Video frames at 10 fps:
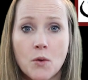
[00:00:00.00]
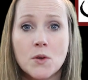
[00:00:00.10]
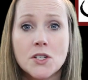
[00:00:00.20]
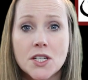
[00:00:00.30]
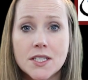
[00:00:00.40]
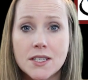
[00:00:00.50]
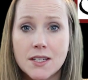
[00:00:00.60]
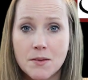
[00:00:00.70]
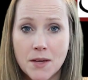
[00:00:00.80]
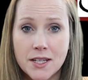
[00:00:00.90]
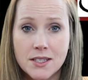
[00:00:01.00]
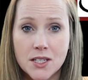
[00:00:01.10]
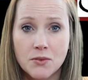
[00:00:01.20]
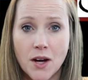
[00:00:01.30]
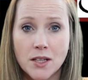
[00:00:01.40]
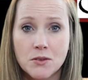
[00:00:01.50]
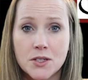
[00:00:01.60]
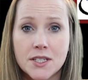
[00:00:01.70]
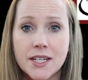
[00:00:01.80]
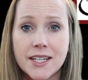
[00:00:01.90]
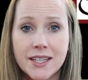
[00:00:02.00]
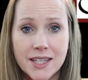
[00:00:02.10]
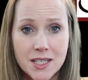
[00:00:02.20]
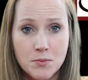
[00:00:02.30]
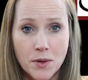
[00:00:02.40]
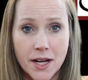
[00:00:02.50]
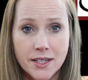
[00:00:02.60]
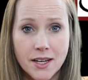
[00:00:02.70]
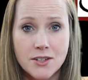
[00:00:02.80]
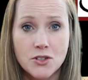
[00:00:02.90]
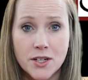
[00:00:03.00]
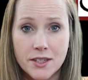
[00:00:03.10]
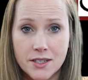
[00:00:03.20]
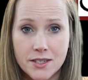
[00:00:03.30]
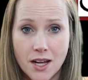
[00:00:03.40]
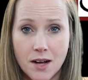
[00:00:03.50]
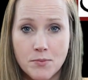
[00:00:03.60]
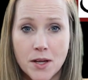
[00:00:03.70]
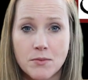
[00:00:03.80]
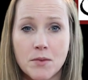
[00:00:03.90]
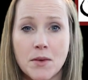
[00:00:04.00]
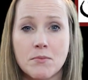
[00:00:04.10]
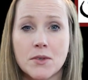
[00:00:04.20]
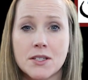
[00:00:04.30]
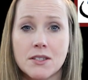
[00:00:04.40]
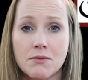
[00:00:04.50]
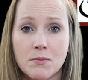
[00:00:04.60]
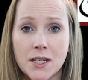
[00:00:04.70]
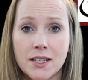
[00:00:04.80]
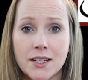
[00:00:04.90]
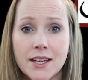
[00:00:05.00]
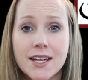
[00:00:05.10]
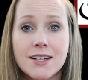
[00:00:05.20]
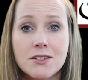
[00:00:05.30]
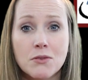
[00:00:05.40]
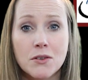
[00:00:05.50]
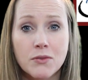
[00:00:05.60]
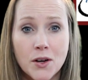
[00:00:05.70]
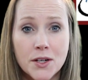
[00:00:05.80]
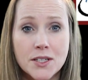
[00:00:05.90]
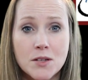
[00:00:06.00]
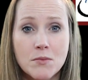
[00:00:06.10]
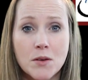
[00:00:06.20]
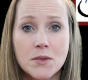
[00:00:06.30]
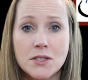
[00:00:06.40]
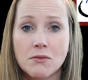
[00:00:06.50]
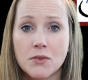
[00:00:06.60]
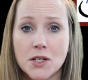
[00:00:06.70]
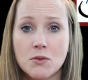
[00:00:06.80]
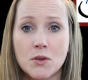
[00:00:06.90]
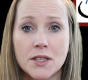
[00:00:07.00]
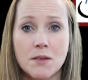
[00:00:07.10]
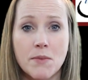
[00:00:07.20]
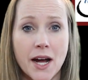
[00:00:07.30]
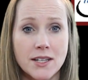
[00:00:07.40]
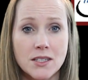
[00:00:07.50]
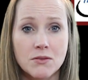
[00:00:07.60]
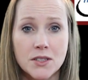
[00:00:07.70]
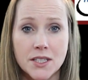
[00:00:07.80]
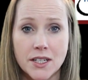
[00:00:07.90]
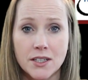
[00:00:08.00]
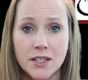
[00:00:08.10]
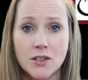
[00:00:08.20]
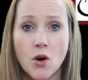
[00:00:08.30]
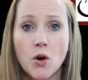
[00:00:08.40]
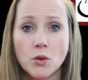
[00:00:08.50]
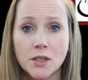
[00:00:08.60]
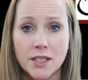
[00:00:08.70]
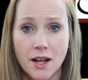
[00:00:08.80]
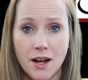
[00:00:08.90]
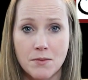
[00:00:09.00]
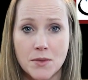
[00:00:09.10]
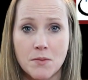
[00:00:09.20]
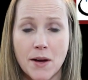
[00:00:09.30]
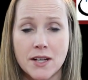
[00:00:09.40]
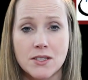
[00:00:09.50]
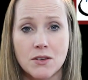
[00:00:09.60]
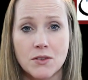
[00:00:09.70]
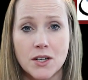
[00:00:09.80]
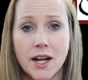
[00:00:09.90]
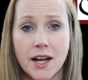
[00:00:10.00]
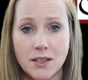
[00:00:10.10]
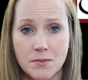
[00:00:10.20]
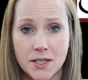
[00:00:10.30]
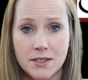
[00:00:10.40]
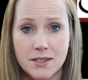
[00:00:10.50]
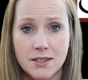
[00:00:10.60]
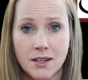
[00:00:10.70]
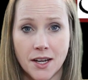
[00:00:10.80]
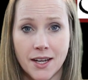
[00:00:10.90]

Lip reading: When Jesus commands his followers to eat this bread and drink this cup in remembrance of me, he is referring to moments of ritual in the Passover dinner and holding up the Passover elements.